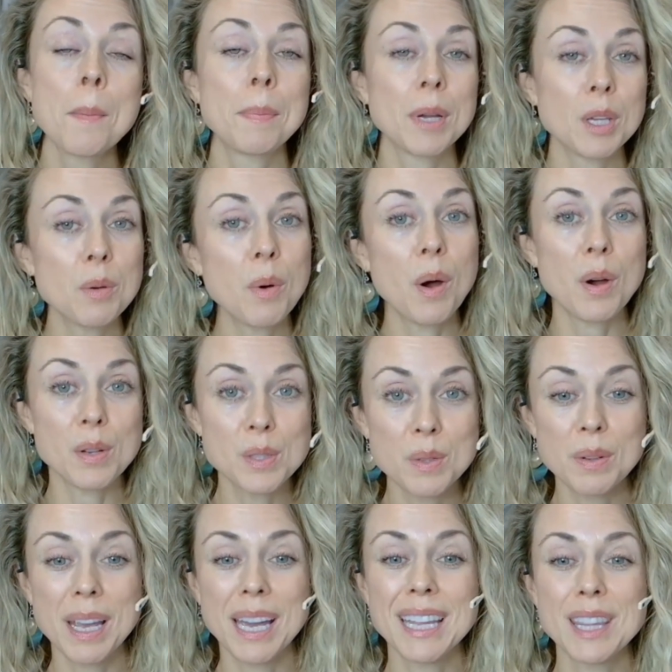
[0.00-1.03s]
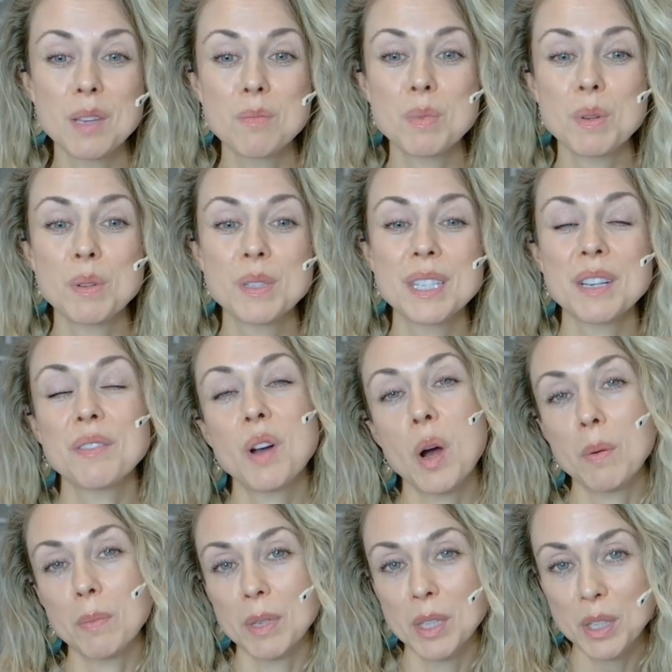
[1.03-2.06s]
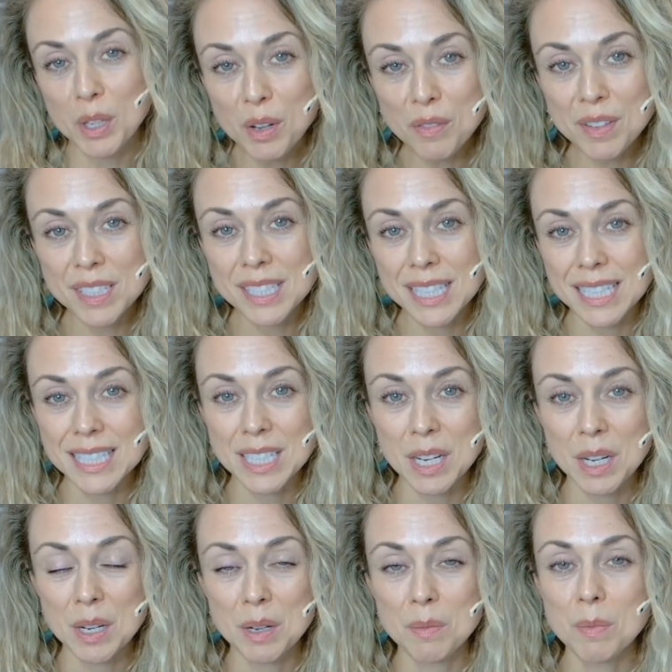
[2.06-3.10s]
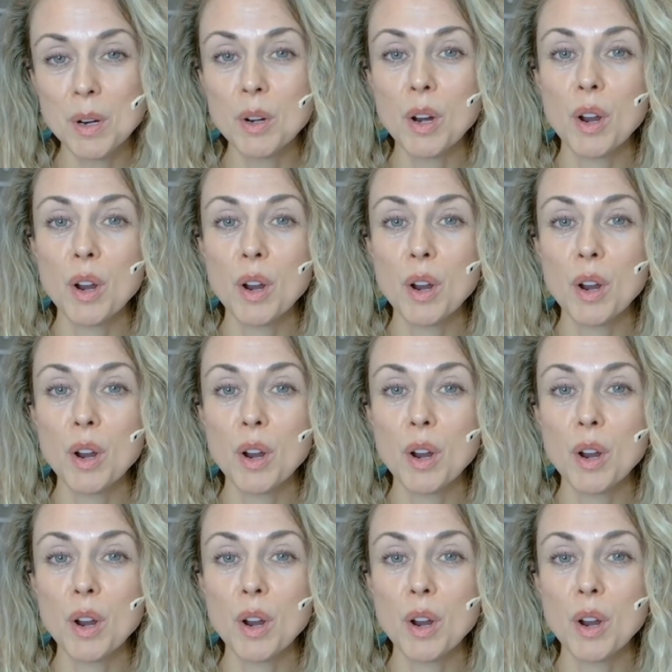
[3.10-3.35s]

but you also get the boost of calming your nervous system,